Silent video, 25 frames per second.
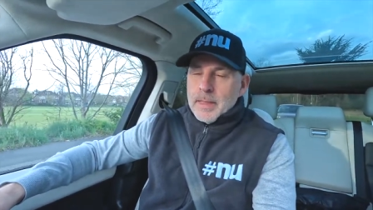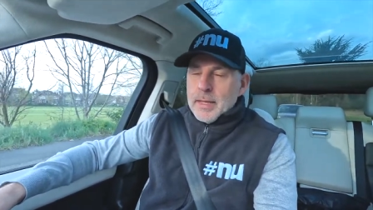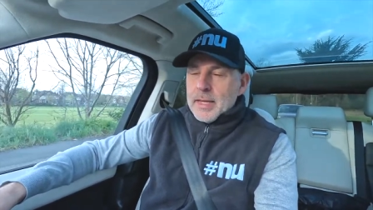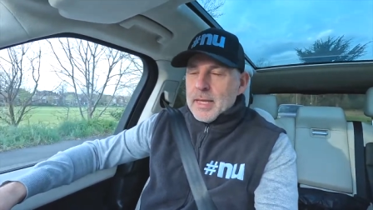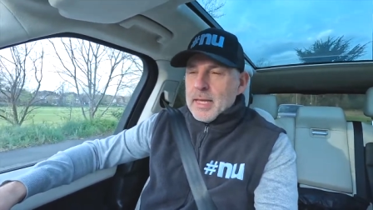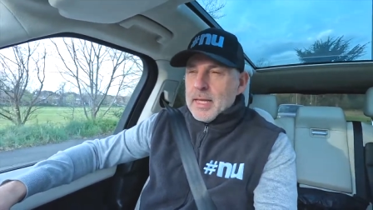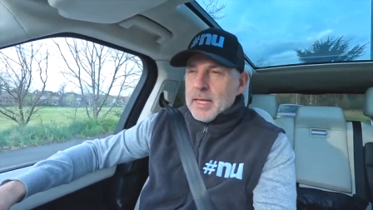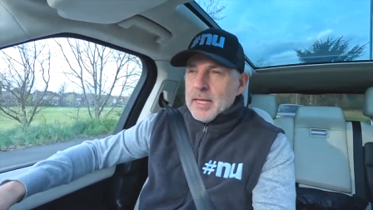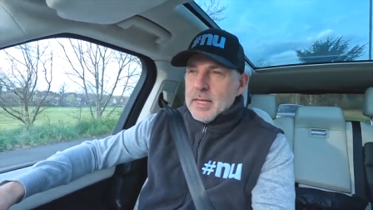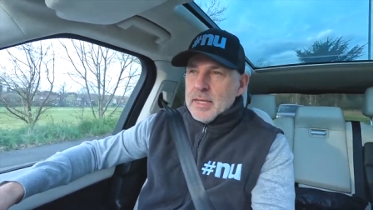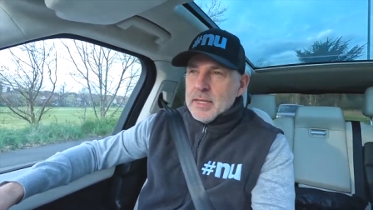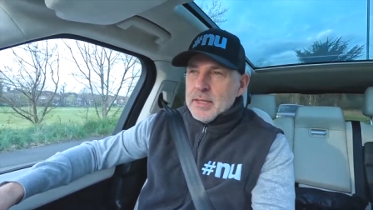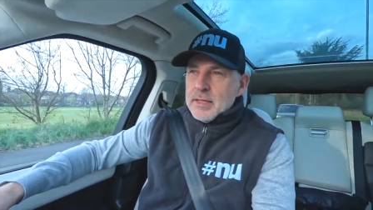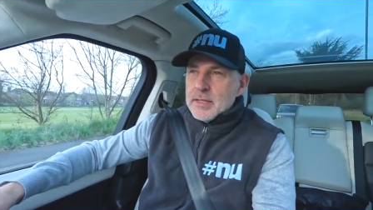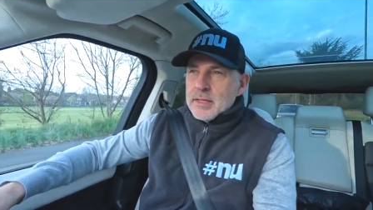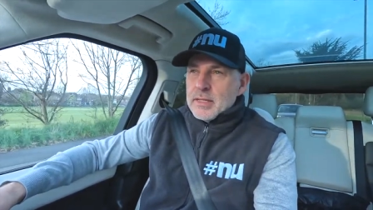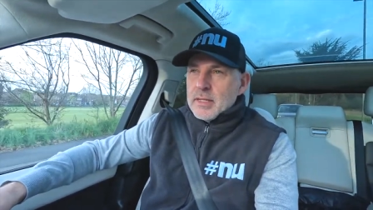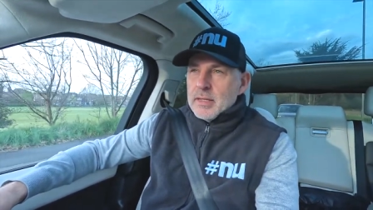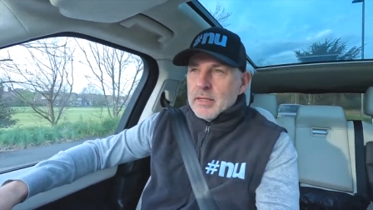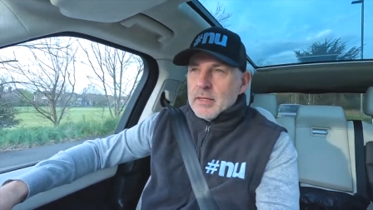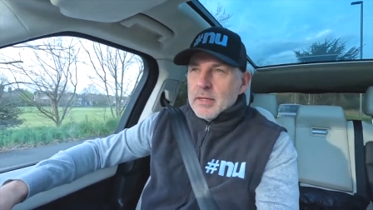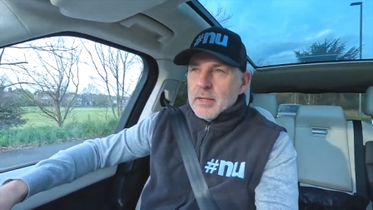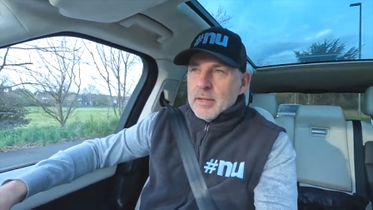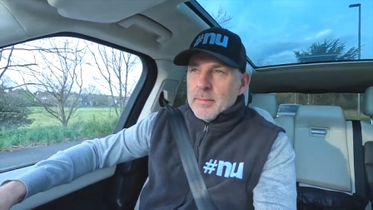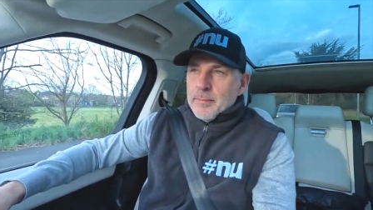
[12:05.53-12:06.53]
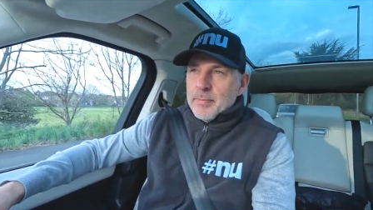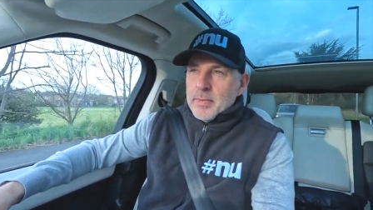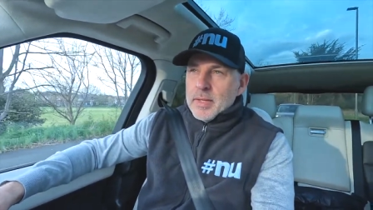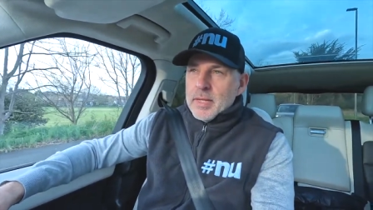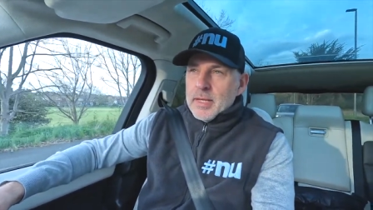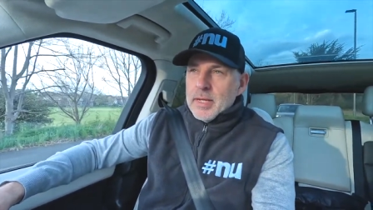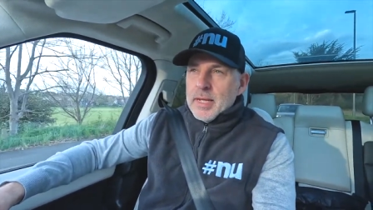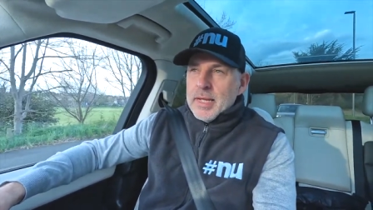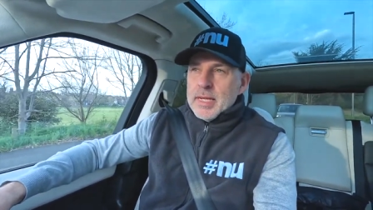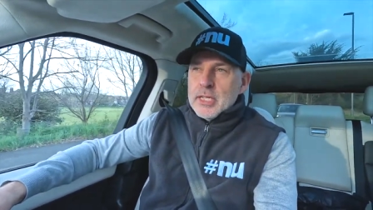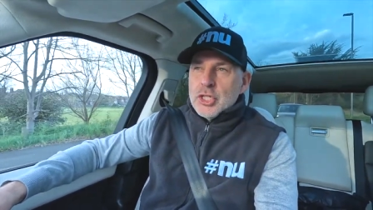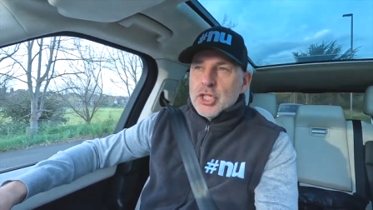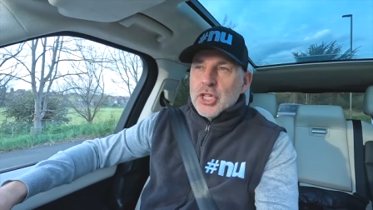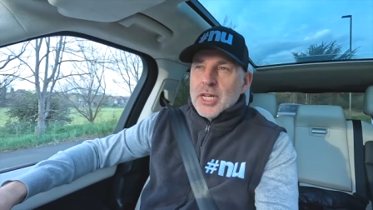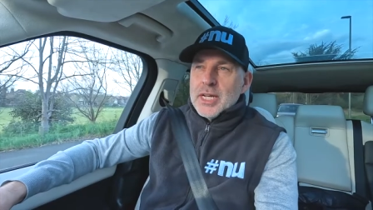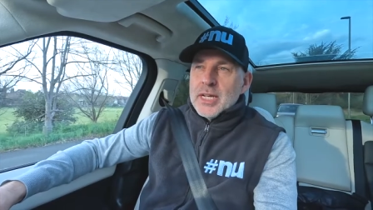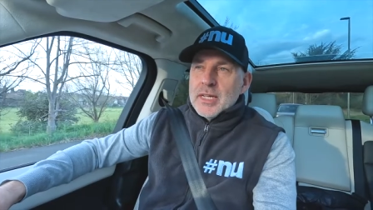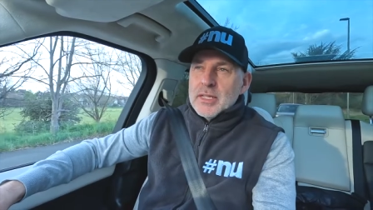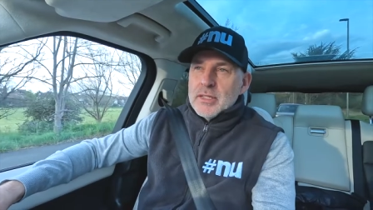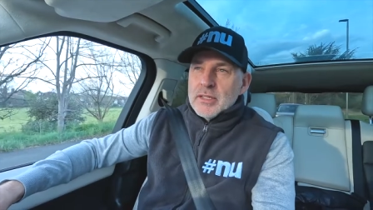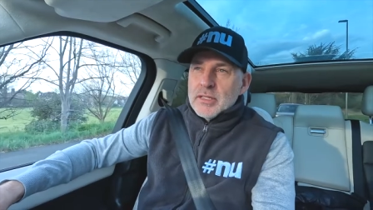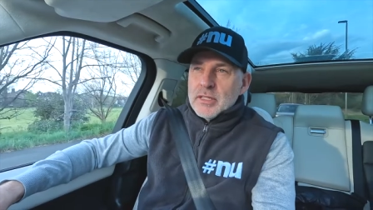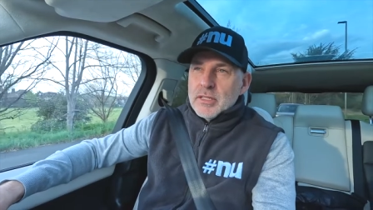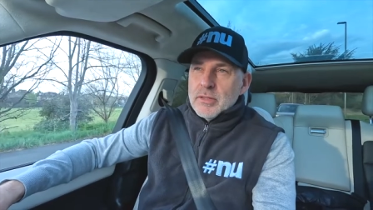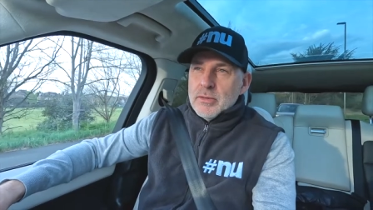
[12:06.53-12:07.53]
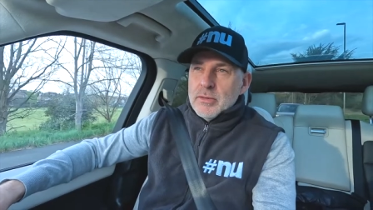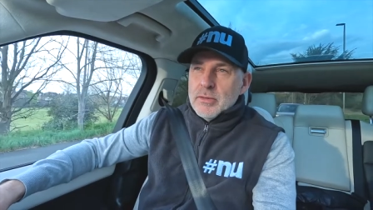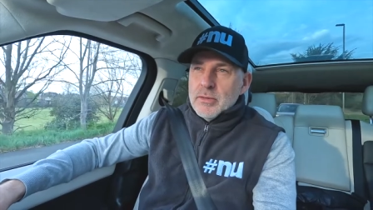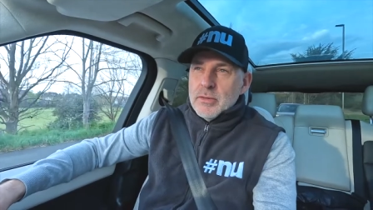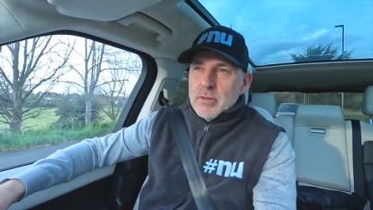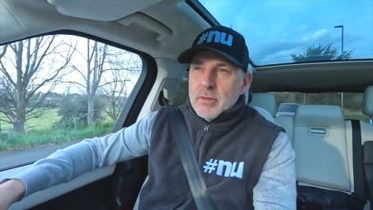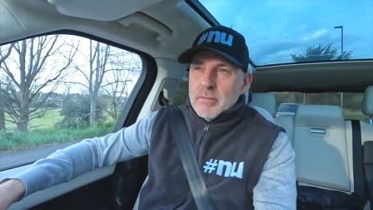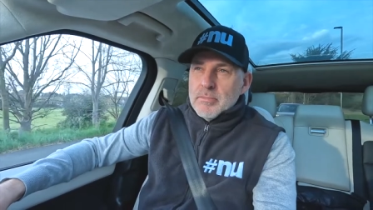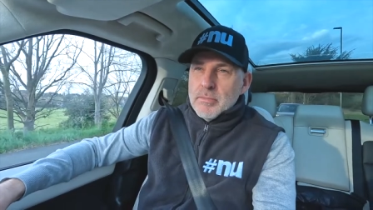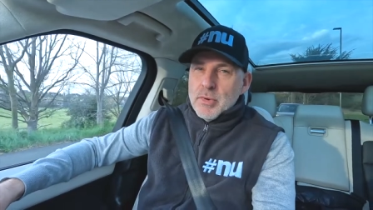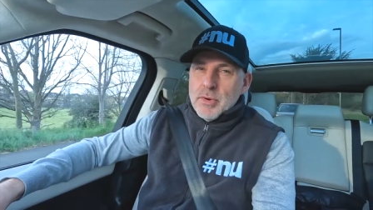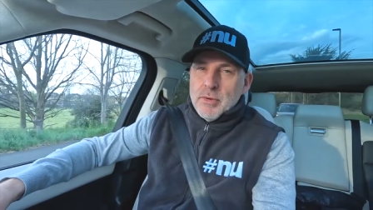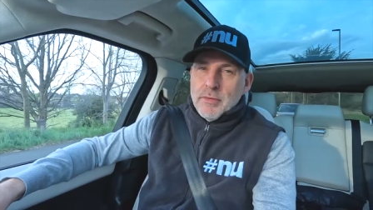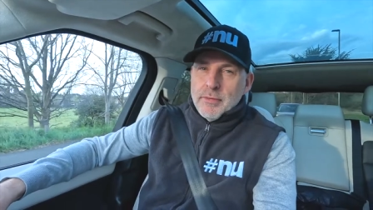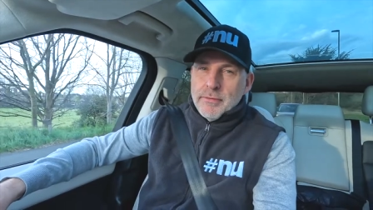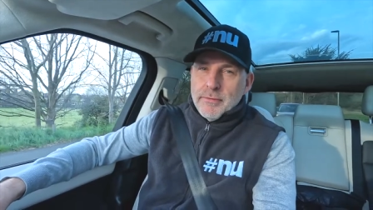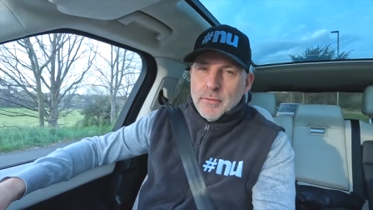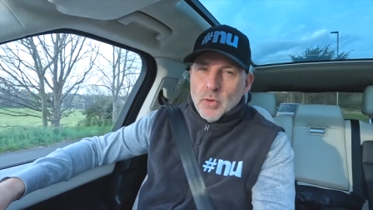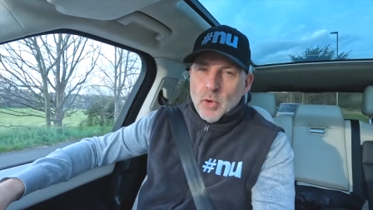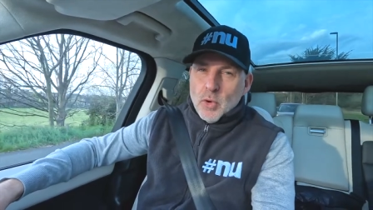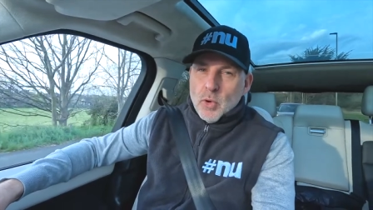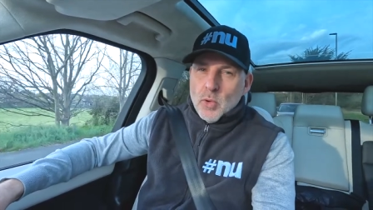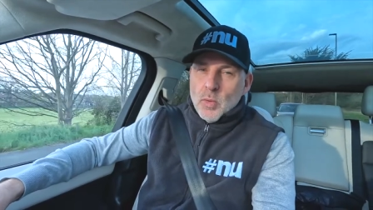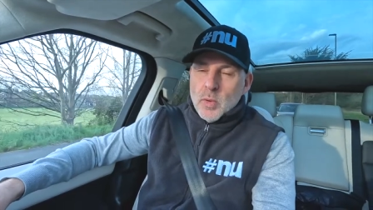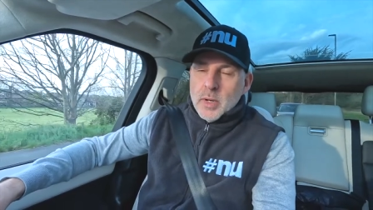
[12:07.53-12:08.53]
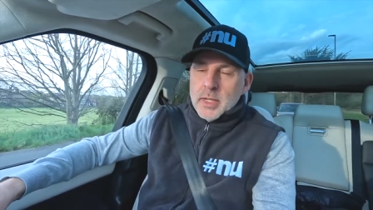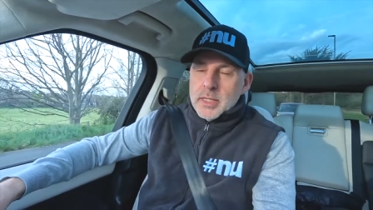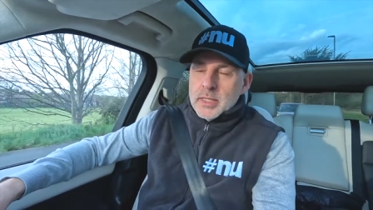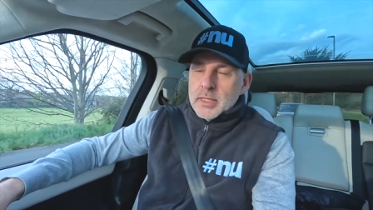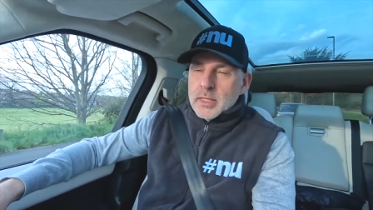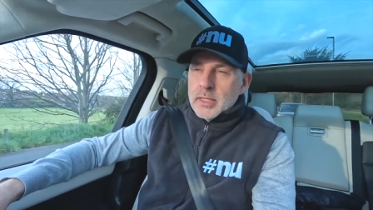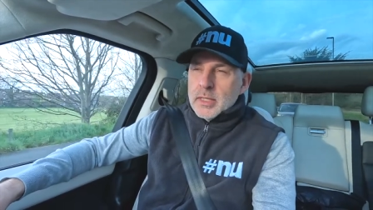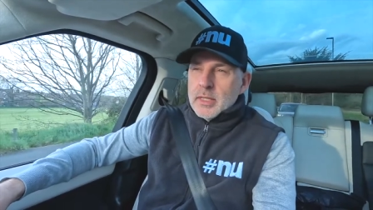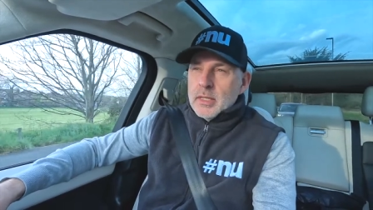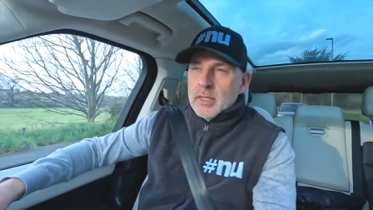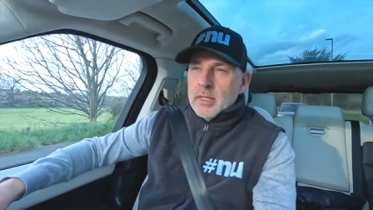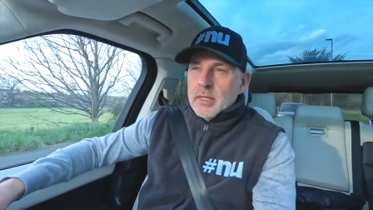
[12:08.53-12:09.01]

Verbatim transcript: he's itching to move forward.